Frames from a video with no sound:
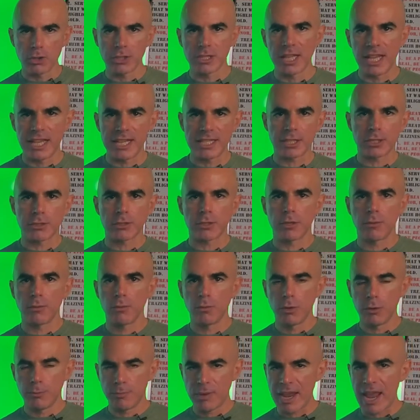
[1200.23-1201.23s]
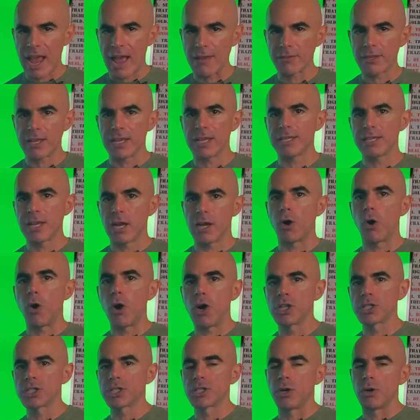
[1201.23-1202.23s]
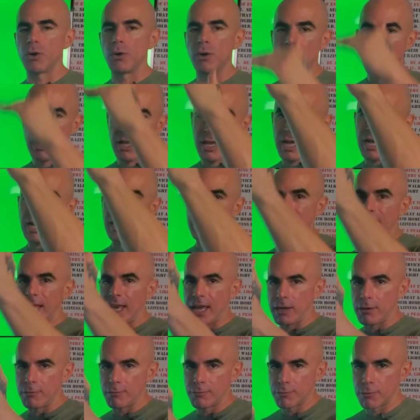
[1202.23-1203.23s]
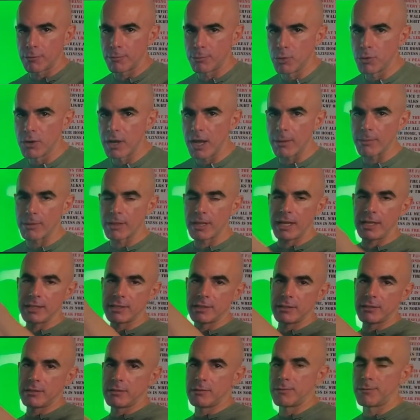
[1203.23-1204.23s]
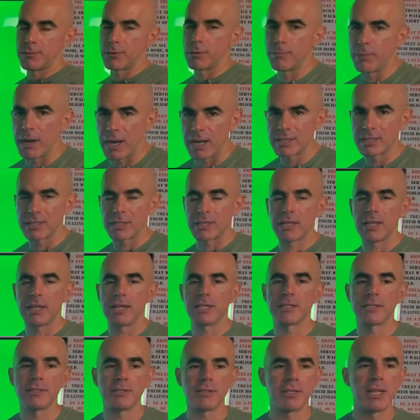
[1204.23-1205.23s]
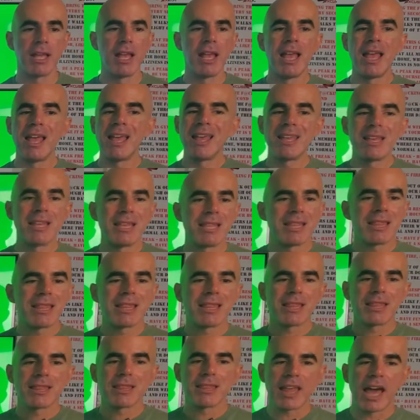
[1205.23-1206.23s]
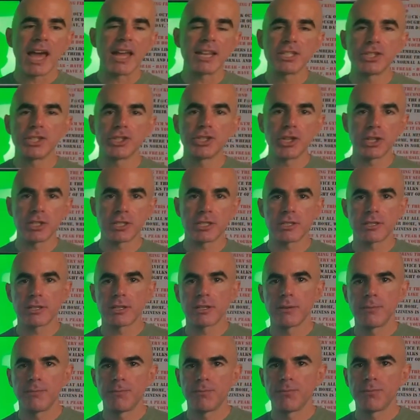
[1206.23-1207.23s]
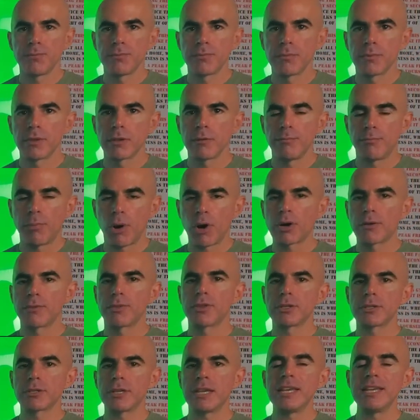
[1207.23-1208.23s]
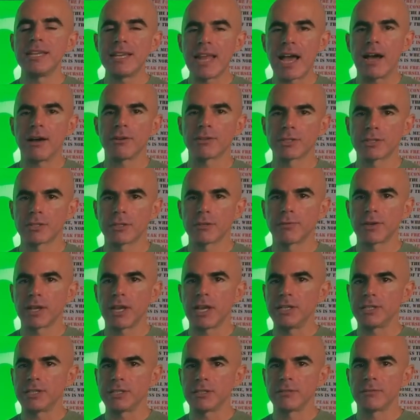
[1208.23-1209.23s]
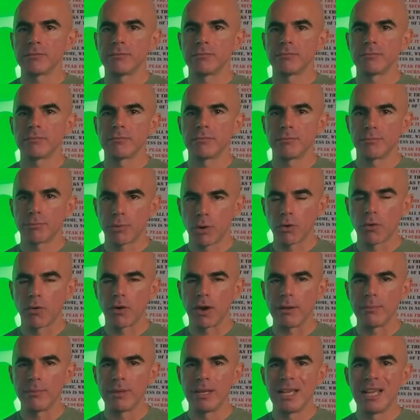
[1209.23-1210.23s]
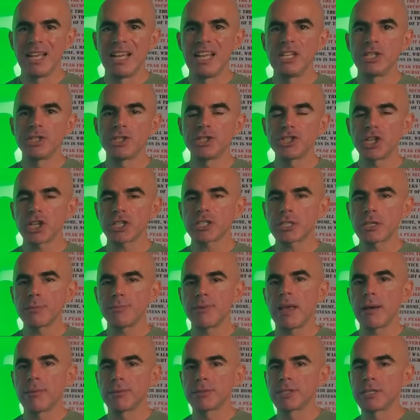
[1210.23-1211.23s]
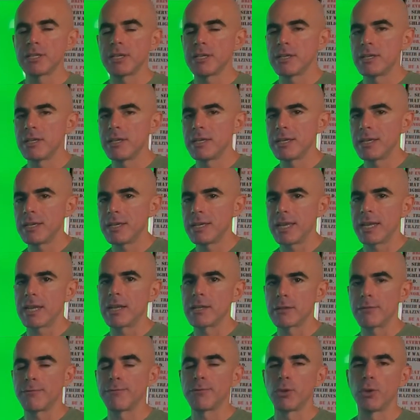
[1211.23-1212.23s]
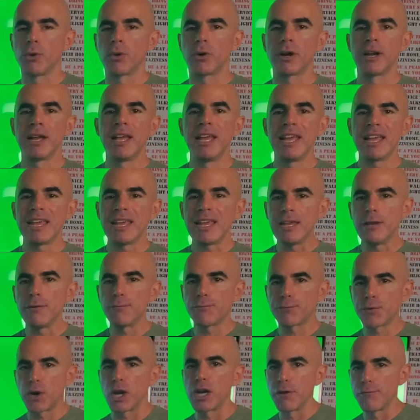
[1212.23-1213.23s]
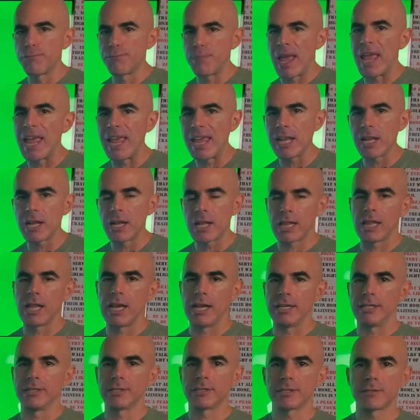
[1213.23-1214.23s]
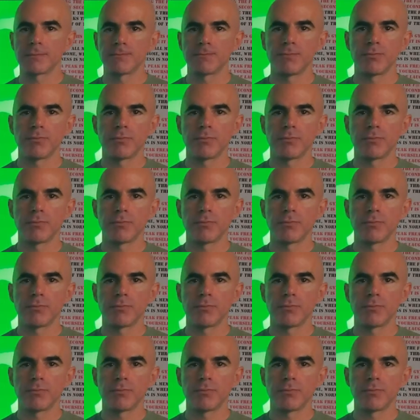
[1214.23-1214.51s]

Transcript: lists would be have to get done also again for bootcamp classes, for boxing classes. That is just part of this in-house certification program just to be able to get on the floor in front of paying clients.